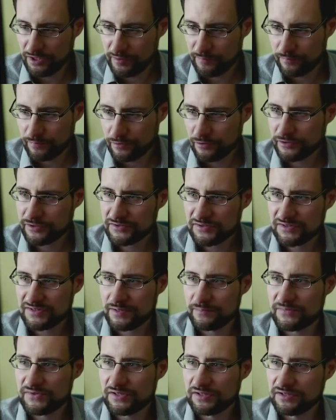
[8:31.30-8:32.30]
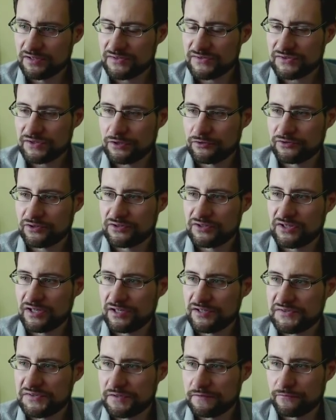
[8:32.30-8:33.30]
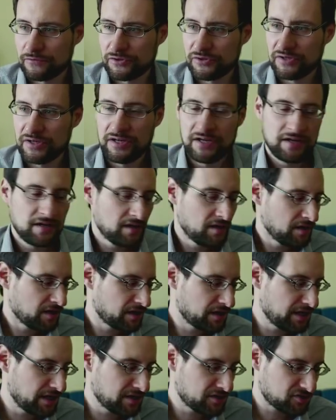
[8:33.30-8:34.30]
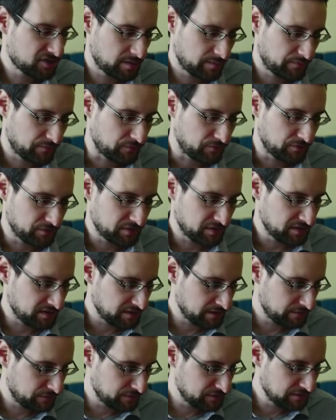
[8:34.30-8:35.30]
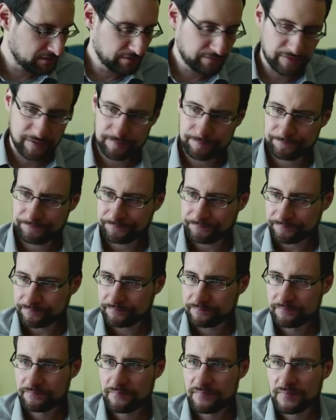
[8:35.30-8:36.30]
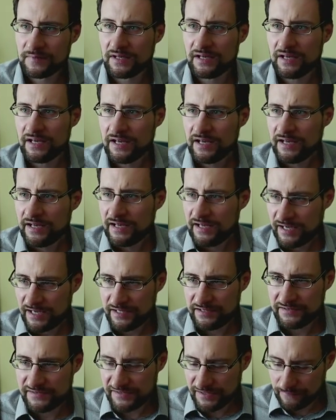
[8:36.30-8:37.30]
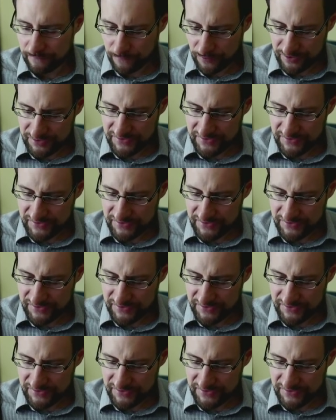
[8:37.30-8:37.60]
bird something discount in case they want cash up front and never deliver. And then one